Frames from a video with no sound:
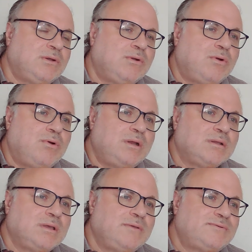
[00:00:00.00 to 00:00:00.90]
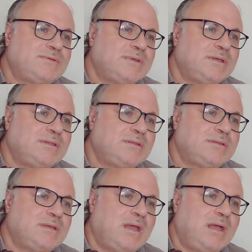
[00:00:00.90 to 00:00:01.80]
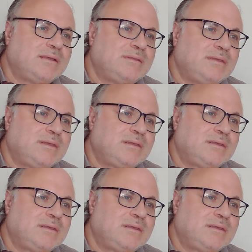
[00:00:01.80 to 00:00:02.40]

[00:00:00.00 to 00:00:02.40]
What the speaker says: coral reefs, and the Arctic